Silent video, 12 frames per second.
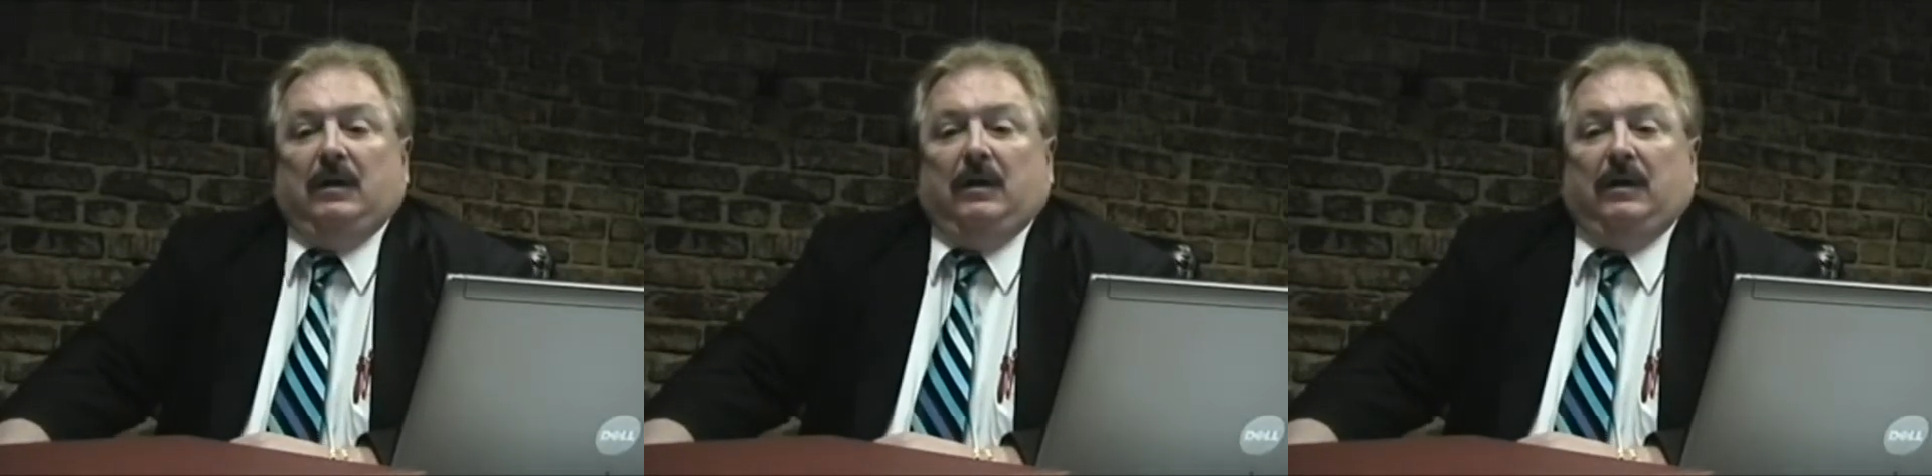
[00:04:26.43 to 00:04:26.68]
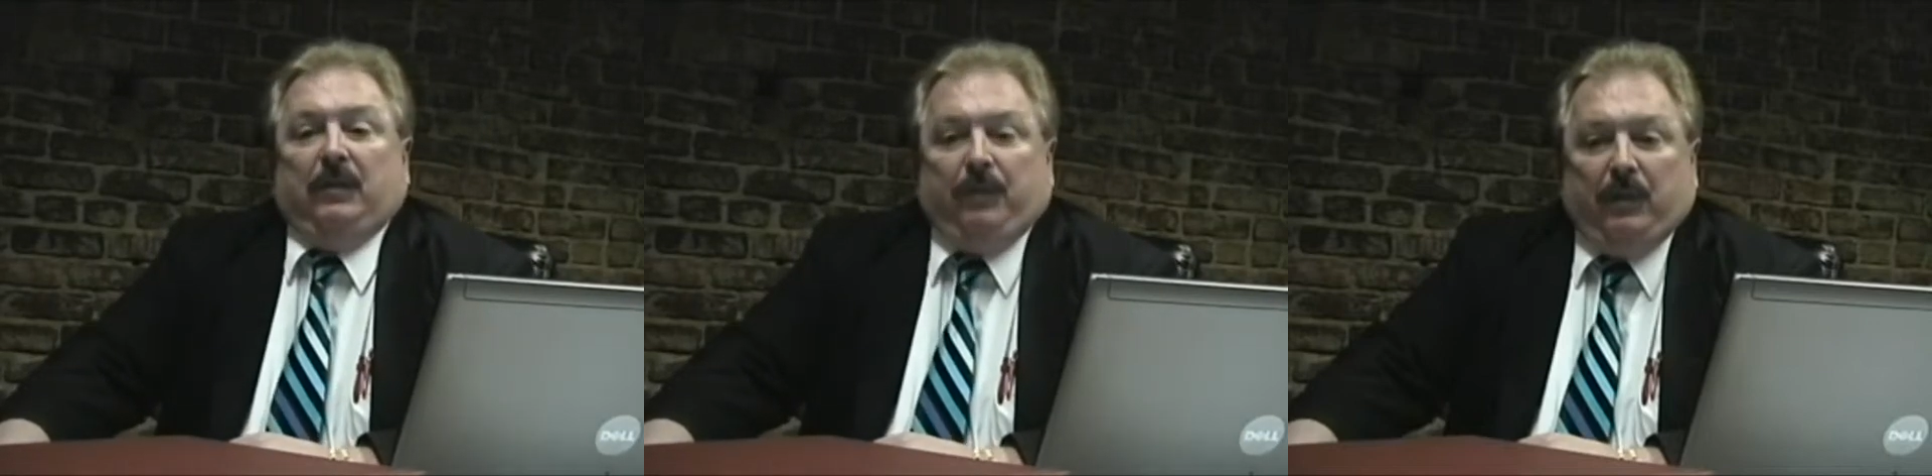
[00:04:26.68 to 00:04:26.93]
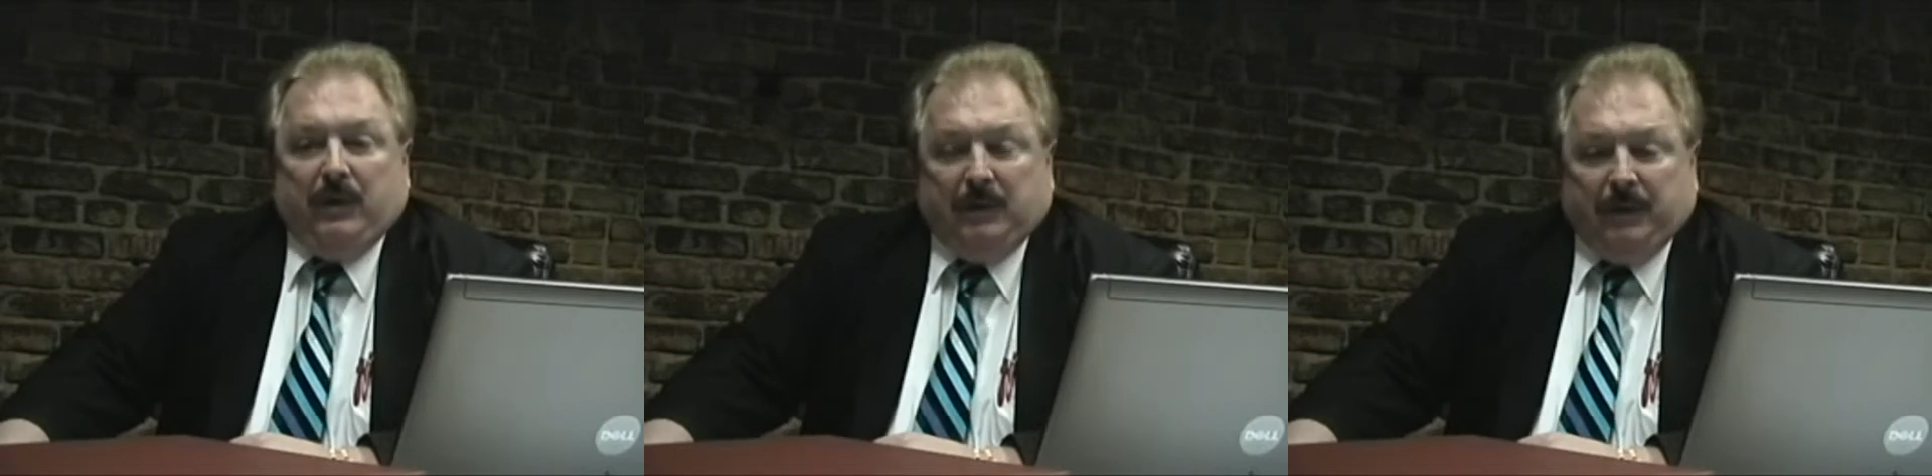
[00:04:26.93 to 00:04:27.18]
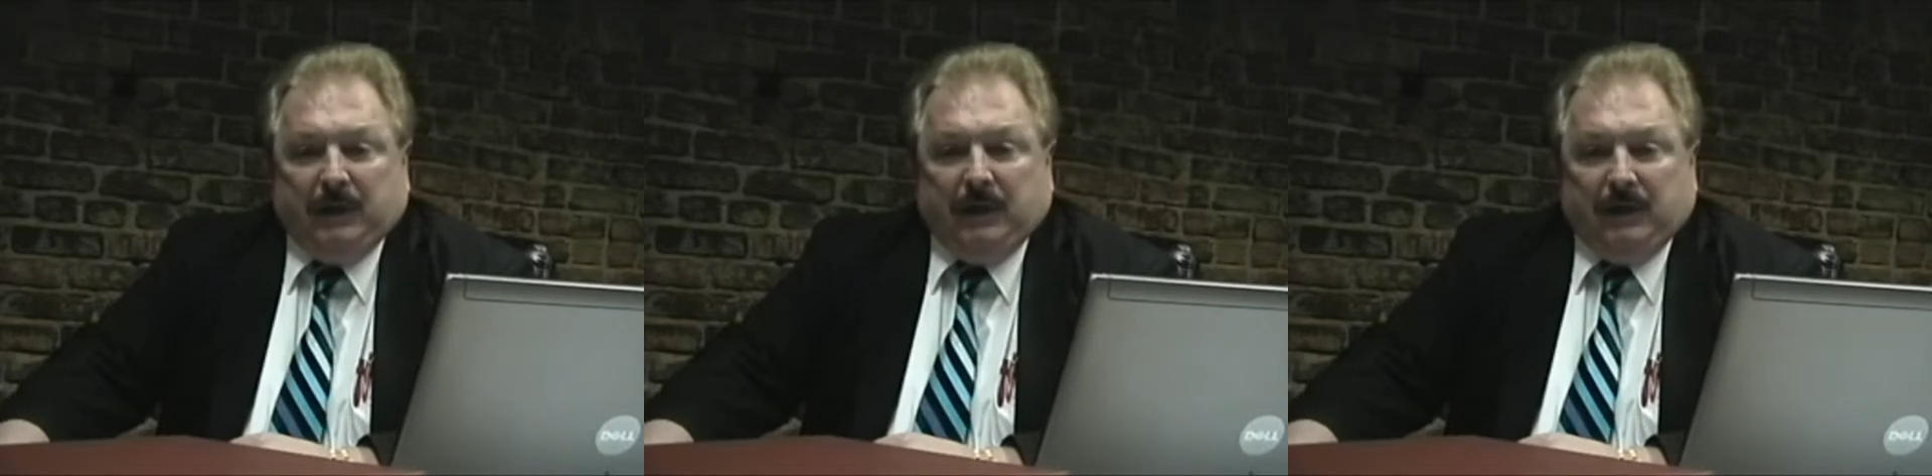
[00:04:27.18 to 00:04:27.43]
The point
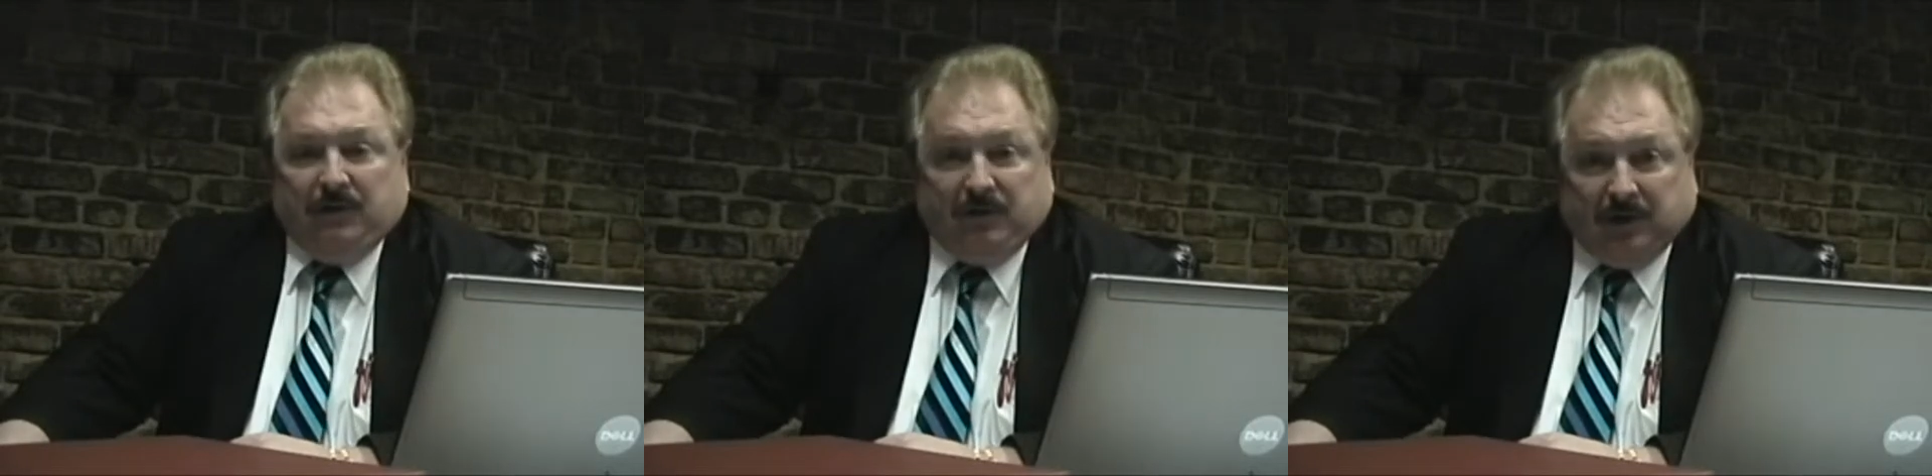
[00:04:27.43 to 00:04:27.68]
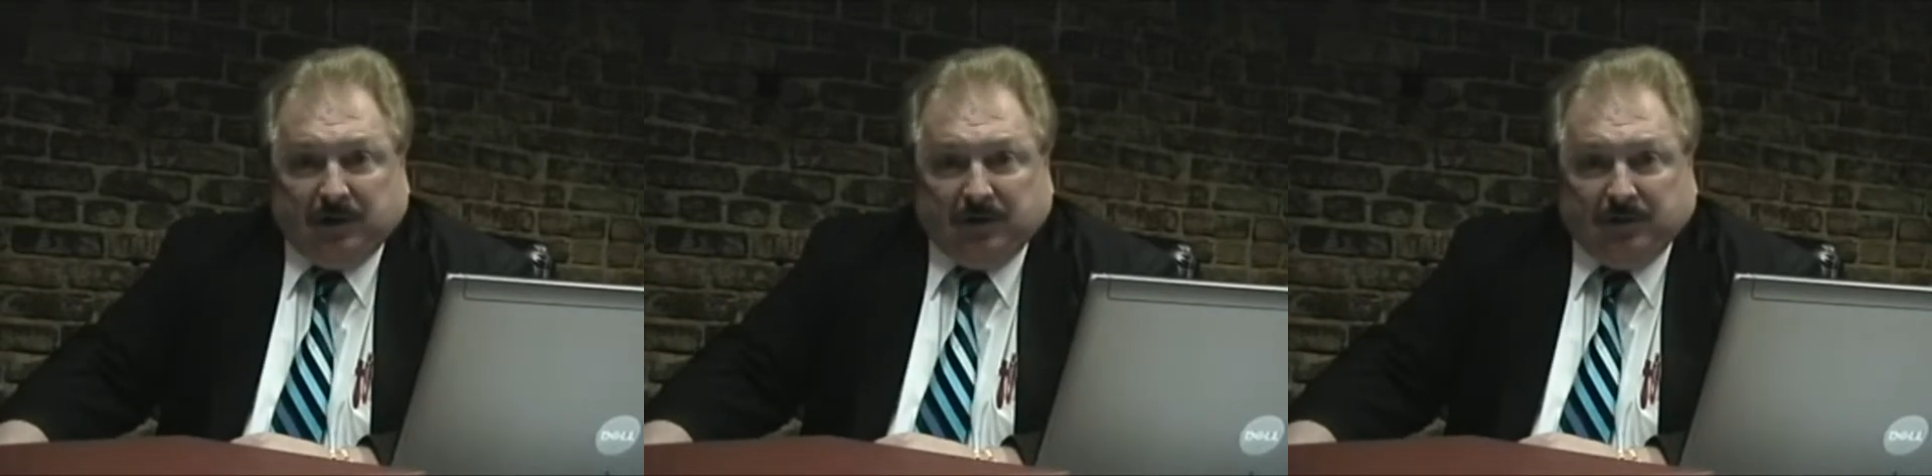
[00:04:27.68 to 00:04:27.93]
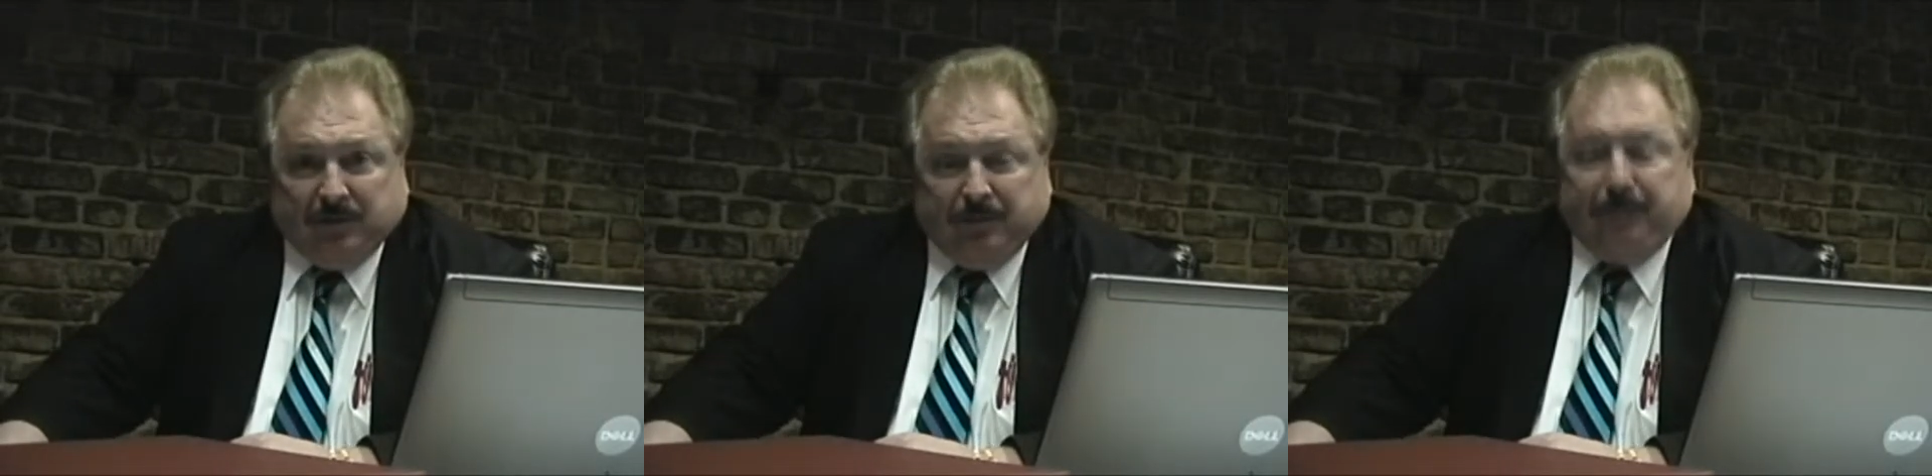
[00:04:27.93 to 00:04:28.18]
being is this: